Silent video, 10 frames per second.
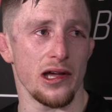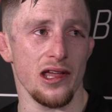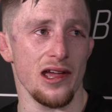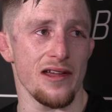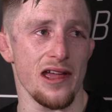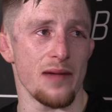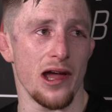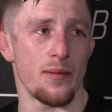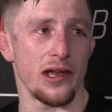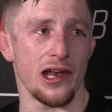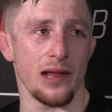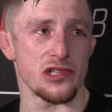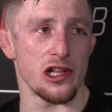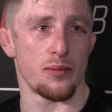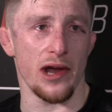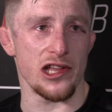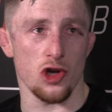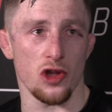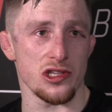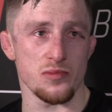in my opinion, I'm still Brett Johns.